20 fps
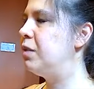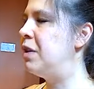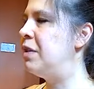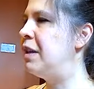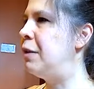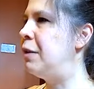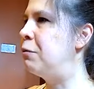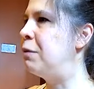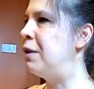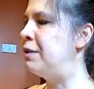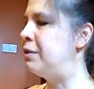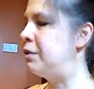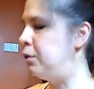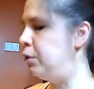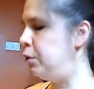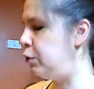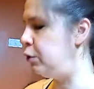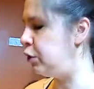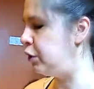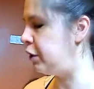and that
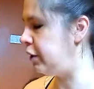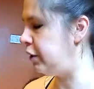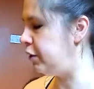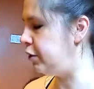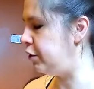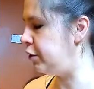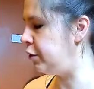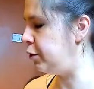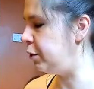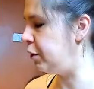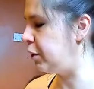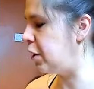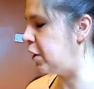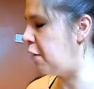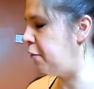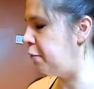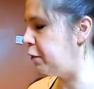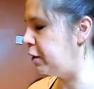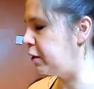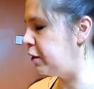resolution to the
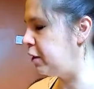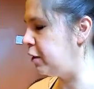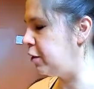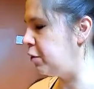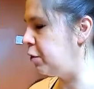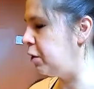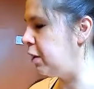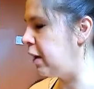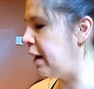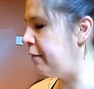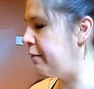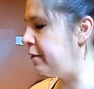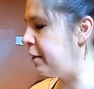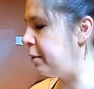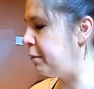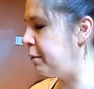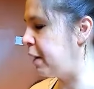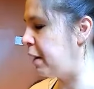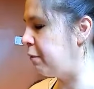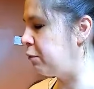conflicts in your life
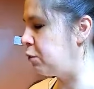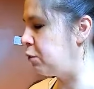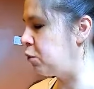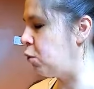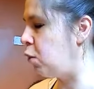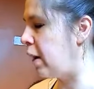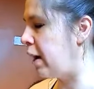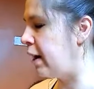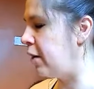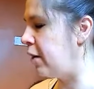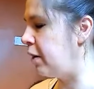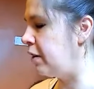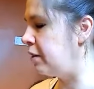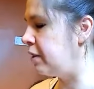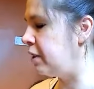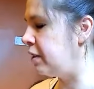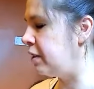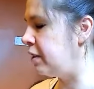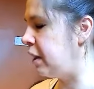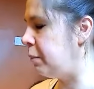sometimes require us
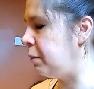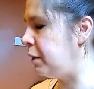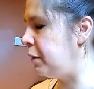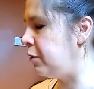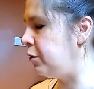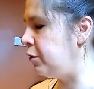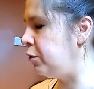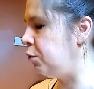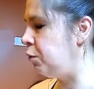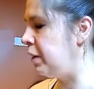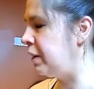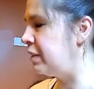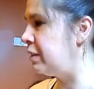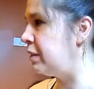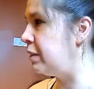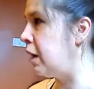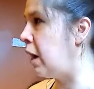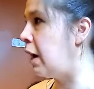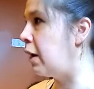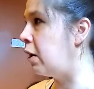to step into what is
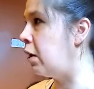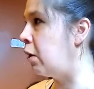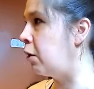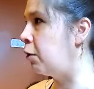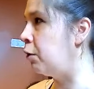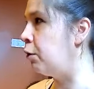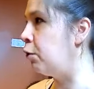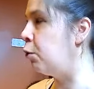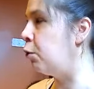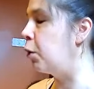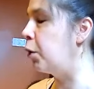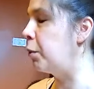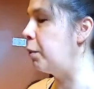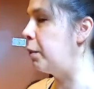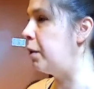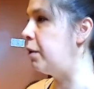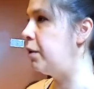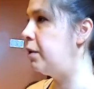not our norm